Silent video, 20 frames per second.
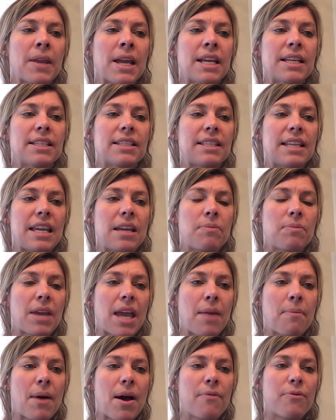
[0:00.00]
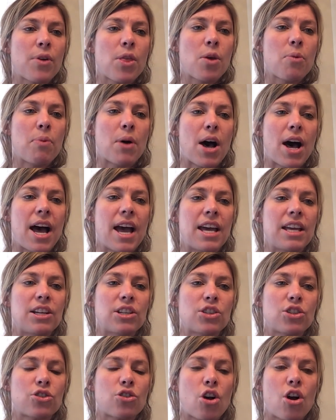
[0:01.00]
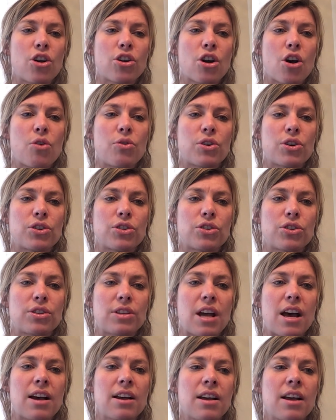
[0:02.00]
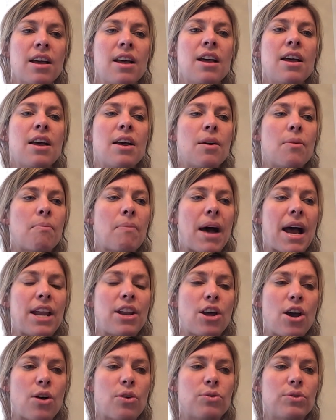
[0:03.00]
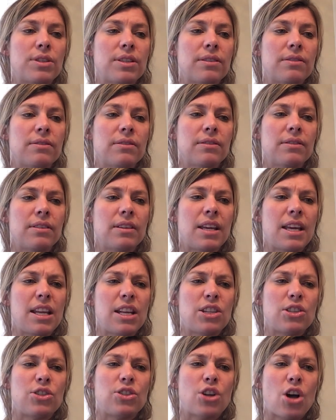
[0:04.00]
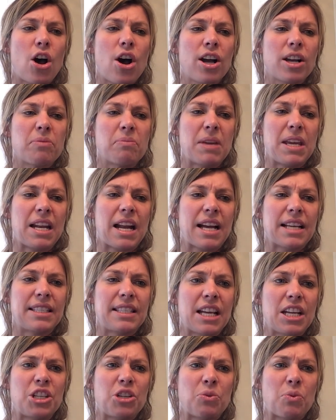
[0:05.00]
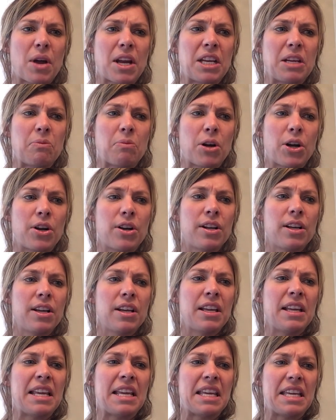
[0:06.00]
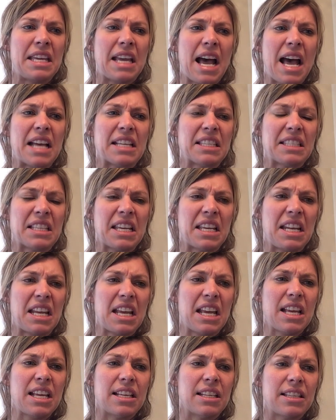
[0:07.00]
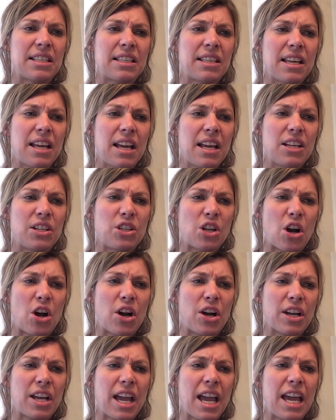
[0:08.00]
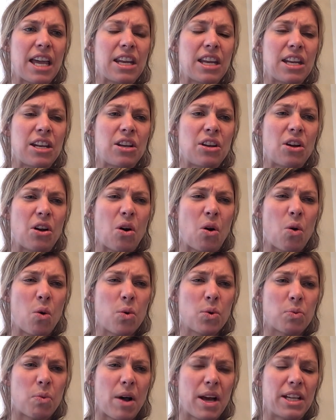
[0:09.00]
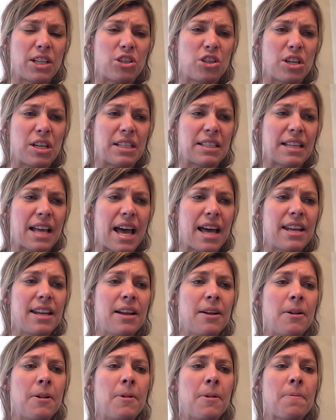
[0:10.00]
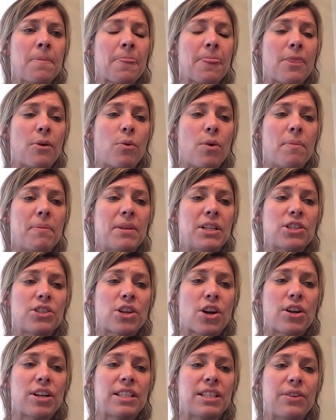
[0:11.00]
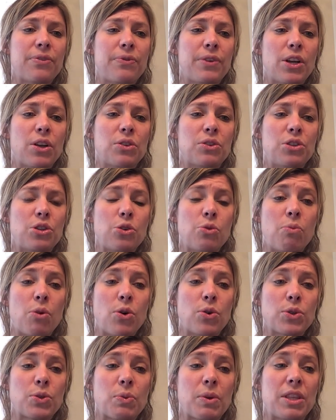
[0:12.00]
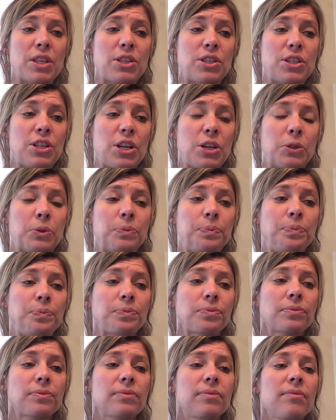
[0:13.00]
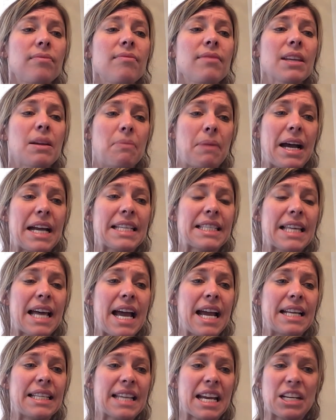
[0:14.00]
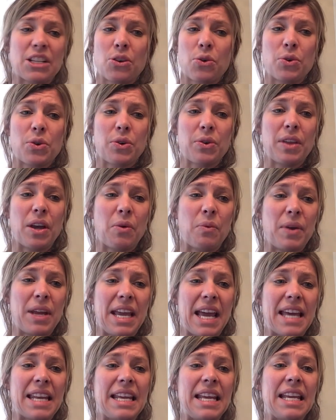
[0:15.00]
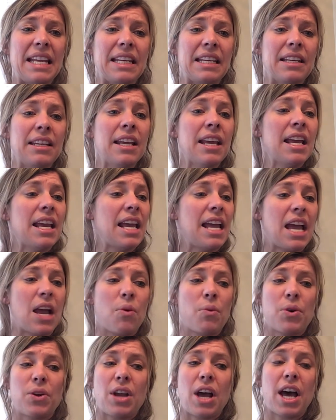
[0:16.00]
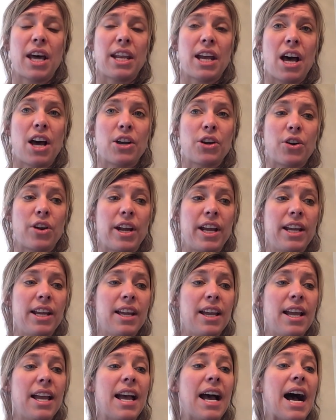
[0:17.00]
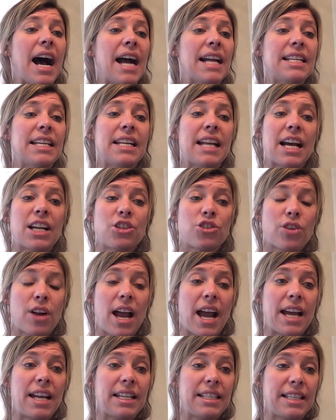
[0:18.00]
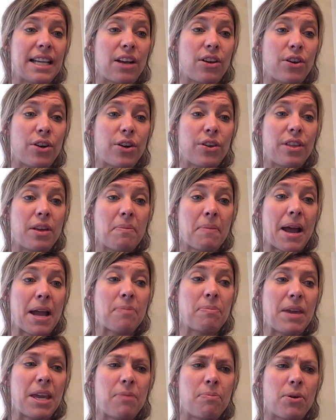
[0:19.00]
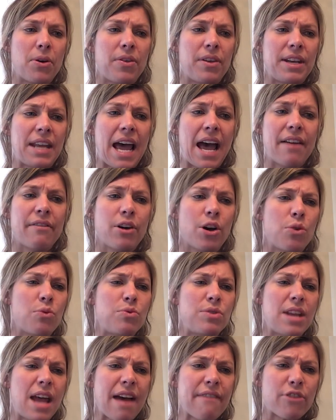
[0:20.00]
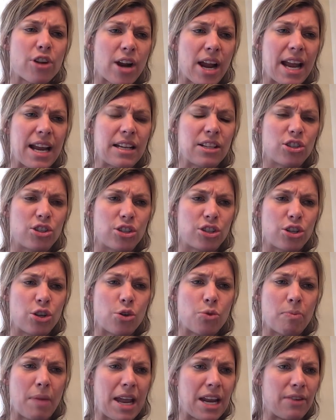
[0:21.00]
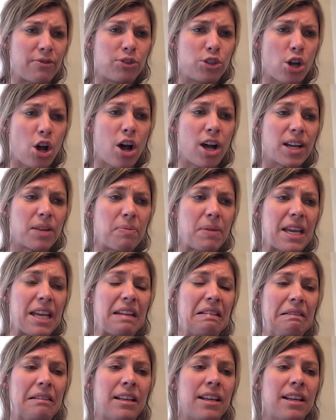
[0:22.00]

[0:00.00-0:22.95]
Steam came up from the pot and a strong odor stung my nose. "It is dog meat," I said to Running Bird. "Yes, it is, dog, and an old one," she said. The woman started to fill 2 bowls with the stew. By signs, I told her that we had eaten and were not hungry. I did not try to tell her that my people, the Navajo, never ate stew made of dog meat.